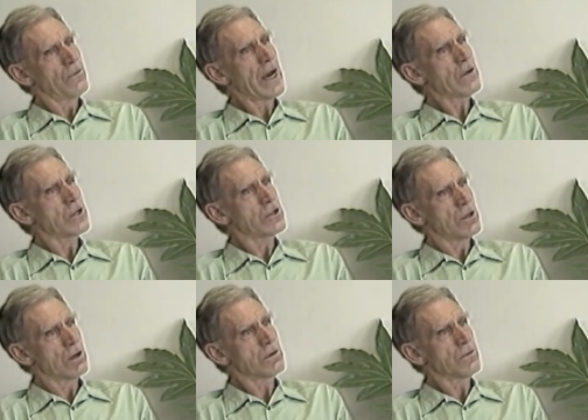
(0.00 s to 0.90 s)
fact that
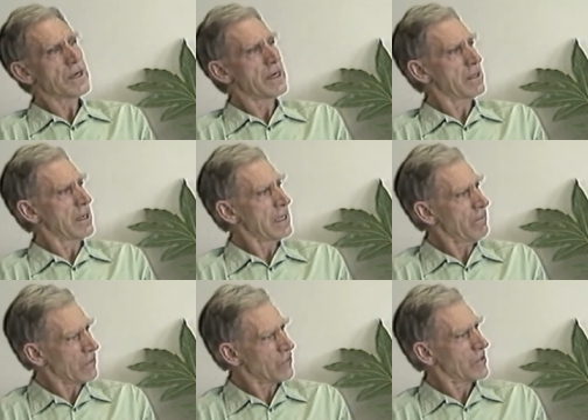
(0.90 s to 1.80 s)
geography in the
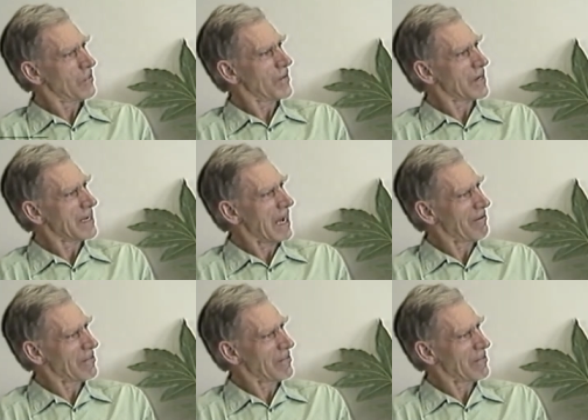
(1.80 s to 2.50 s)
leaving certificate now,